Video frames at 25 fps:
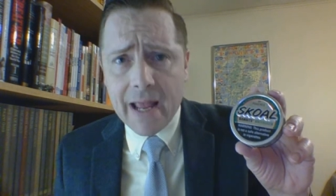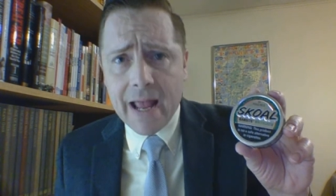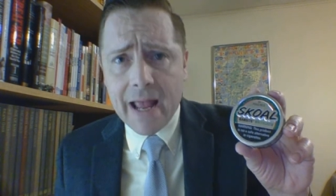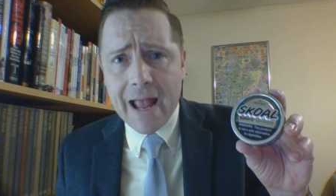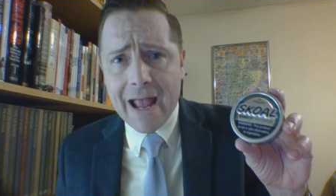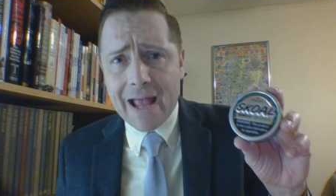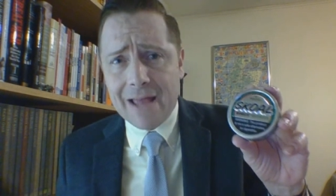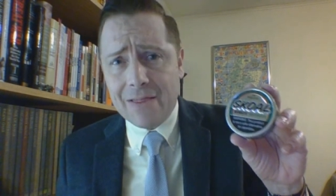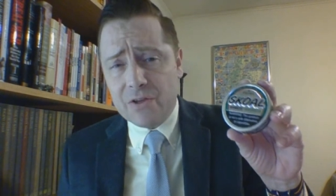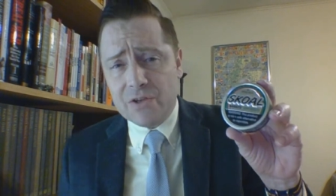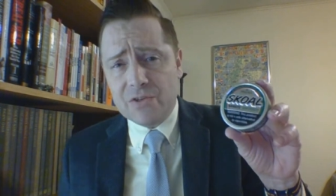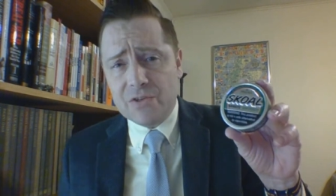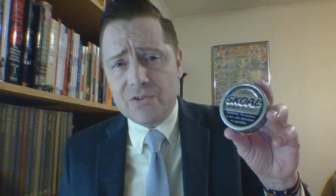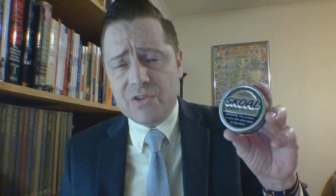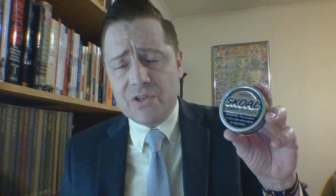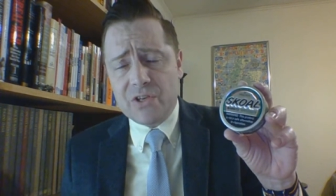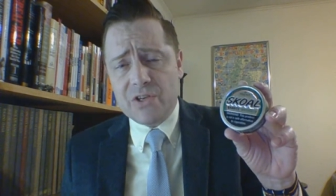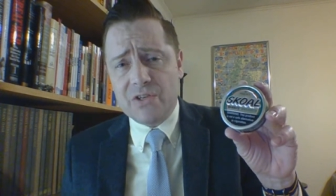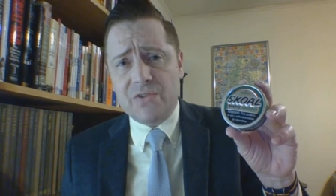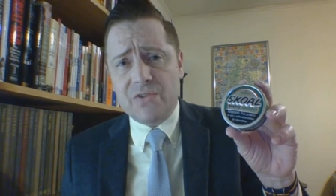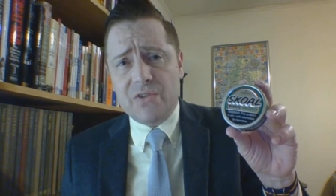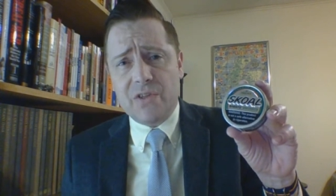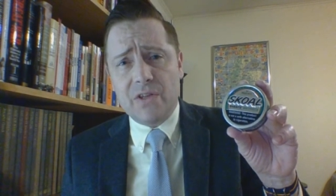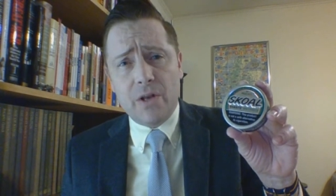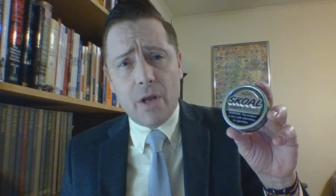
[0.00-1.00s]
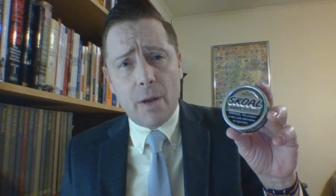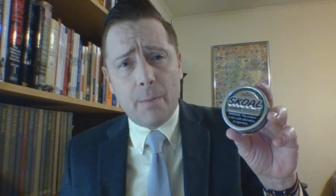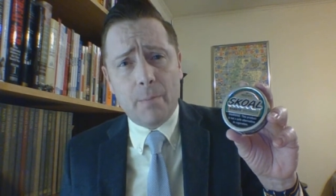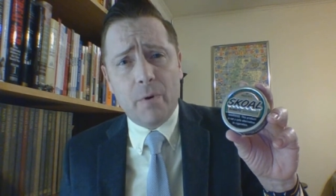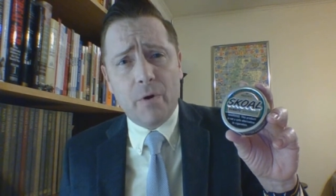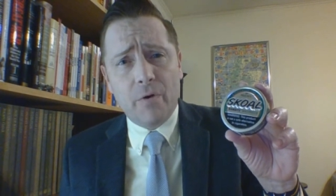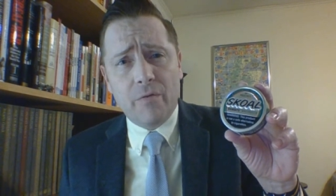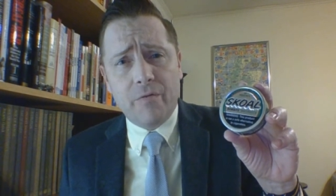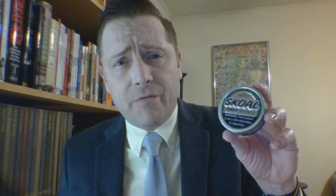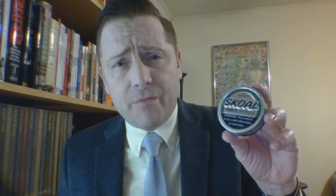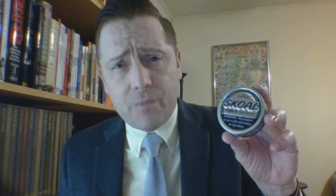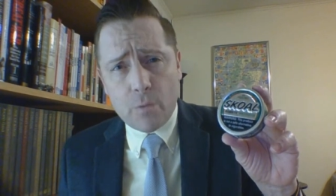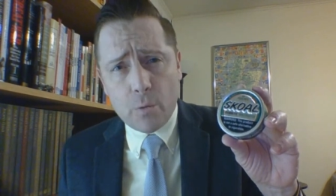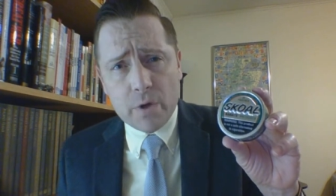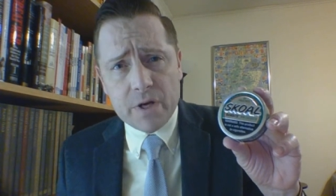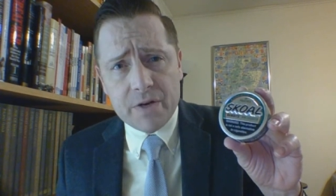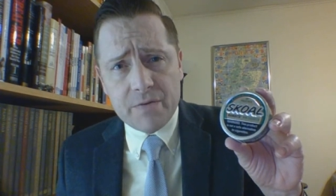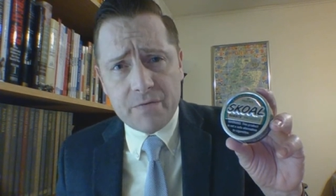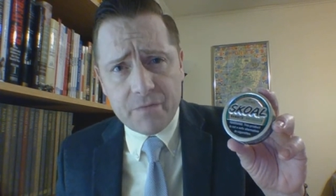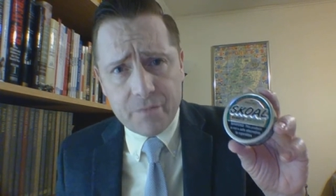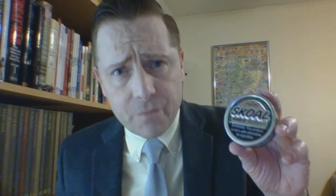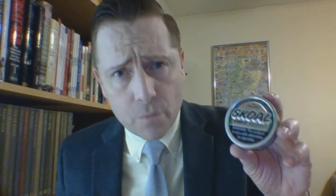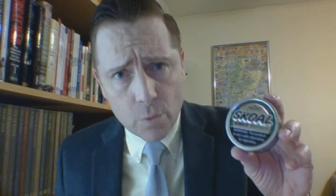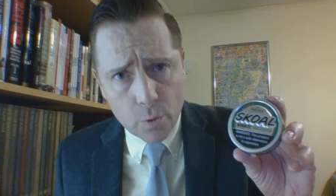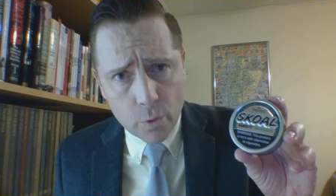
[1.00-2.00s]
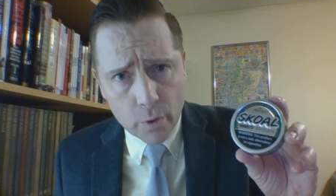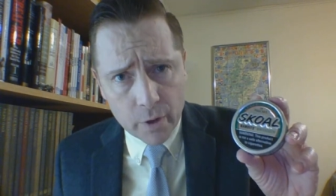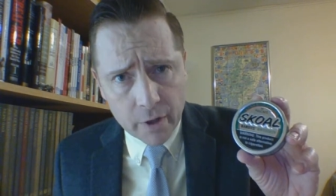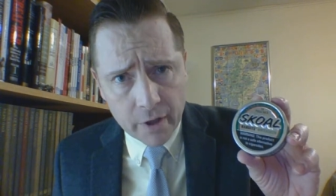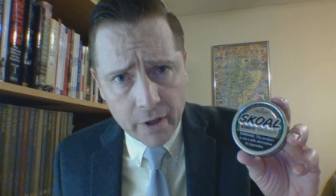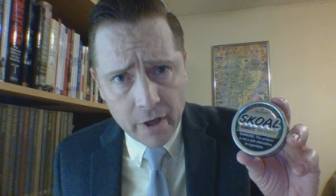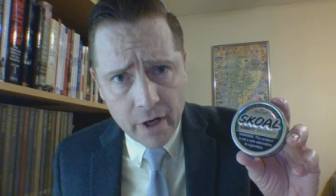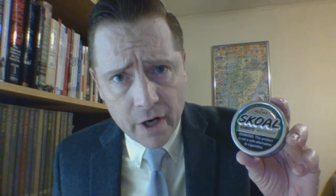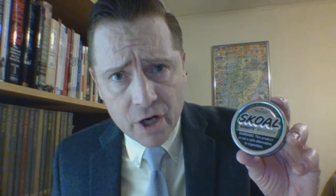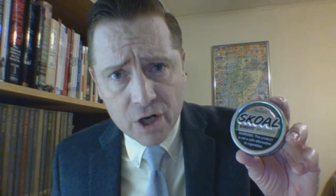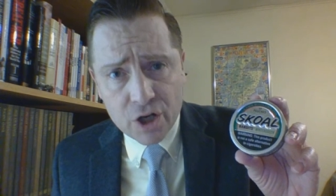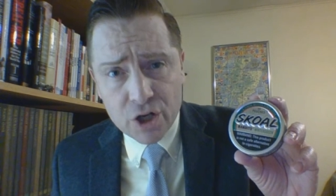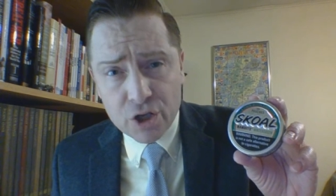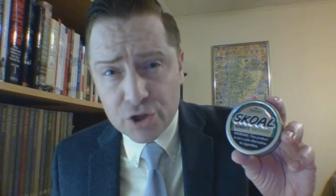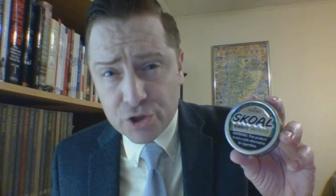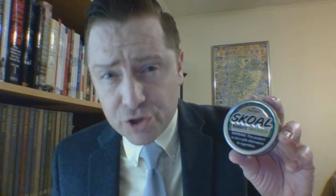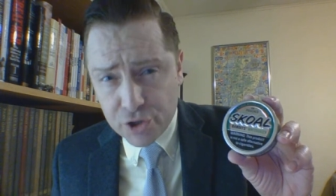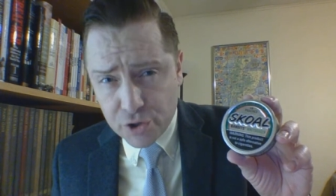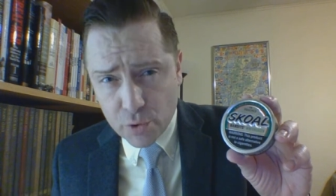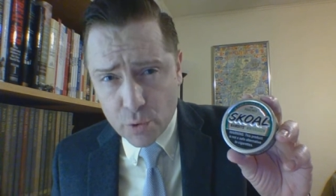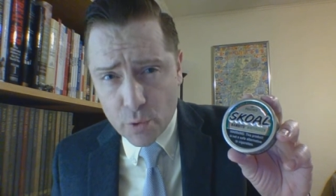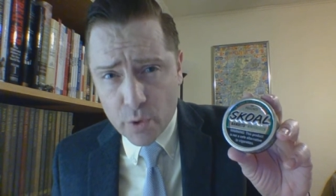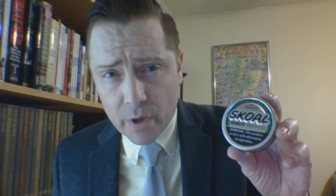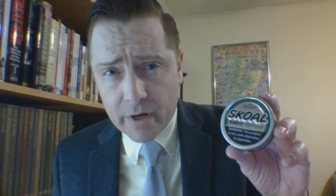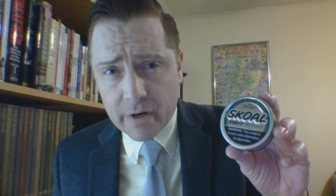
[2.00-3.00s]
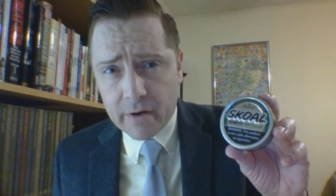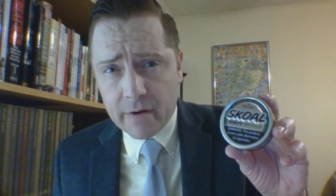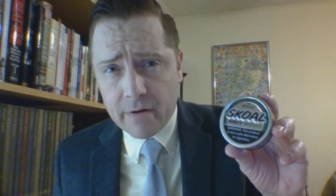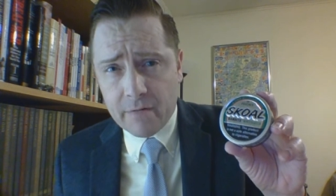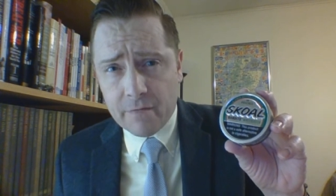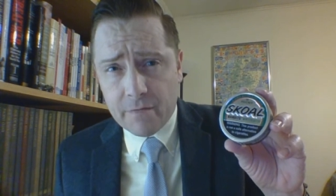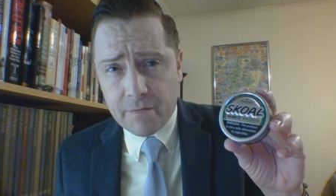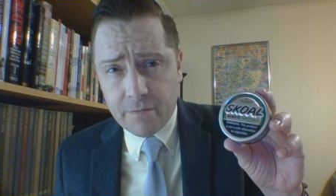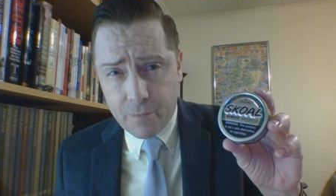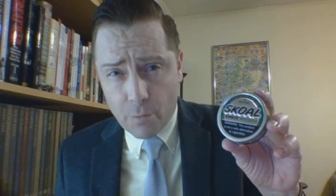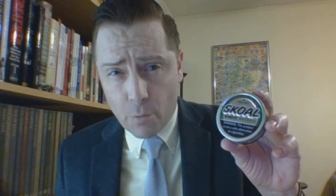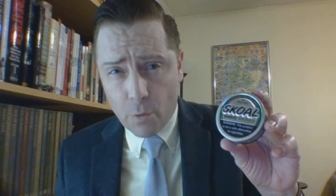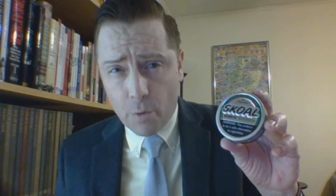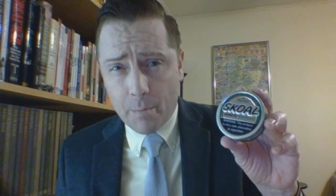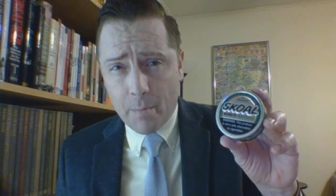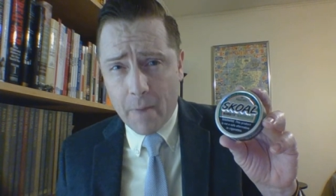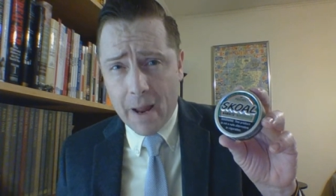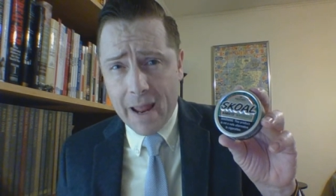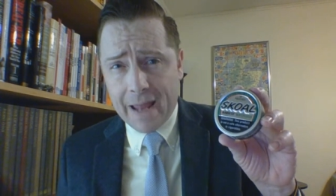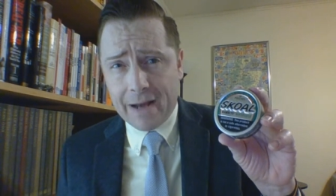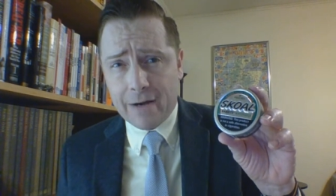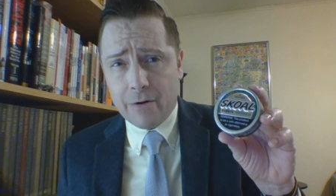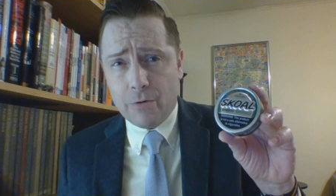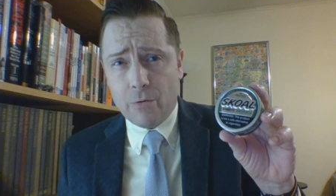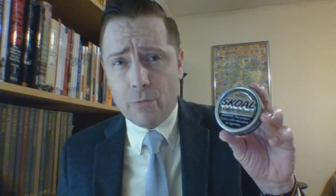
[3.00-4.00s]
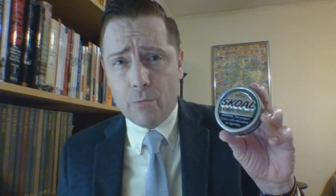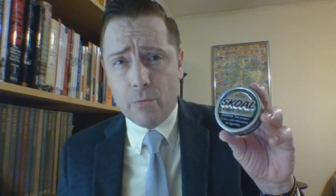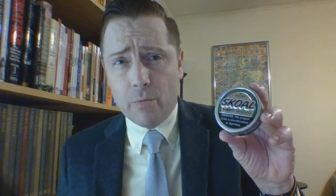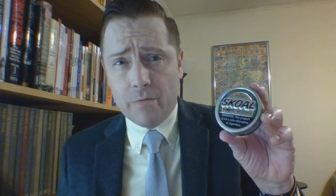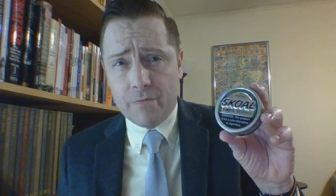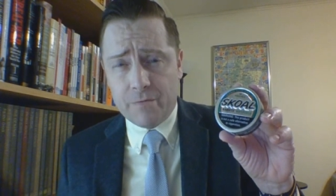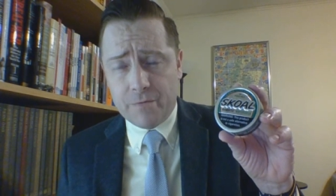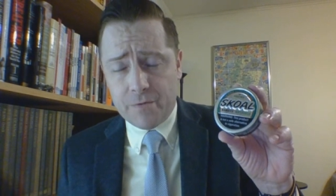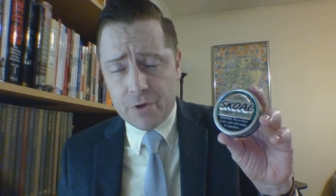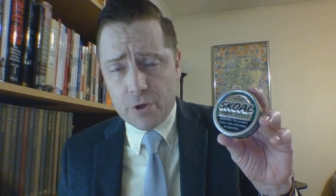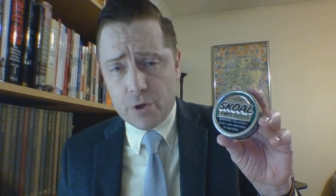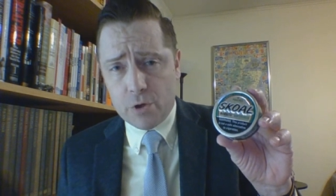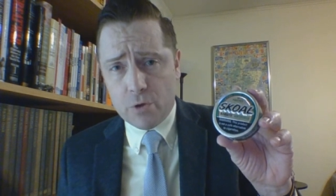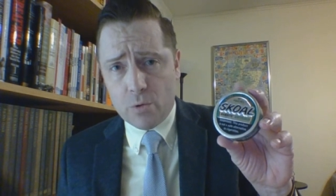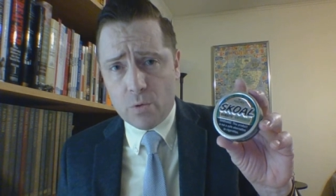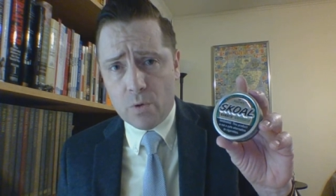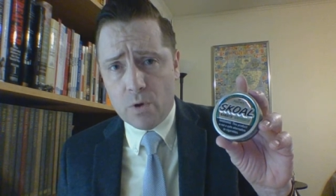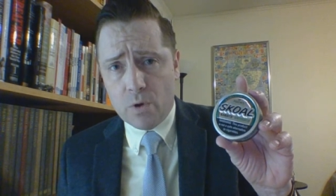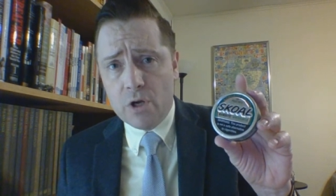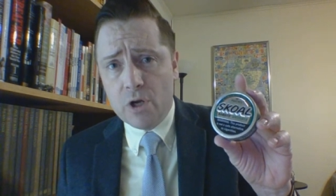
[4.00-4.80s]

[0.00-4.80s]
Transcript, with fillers: and this is the number forty-four short format review.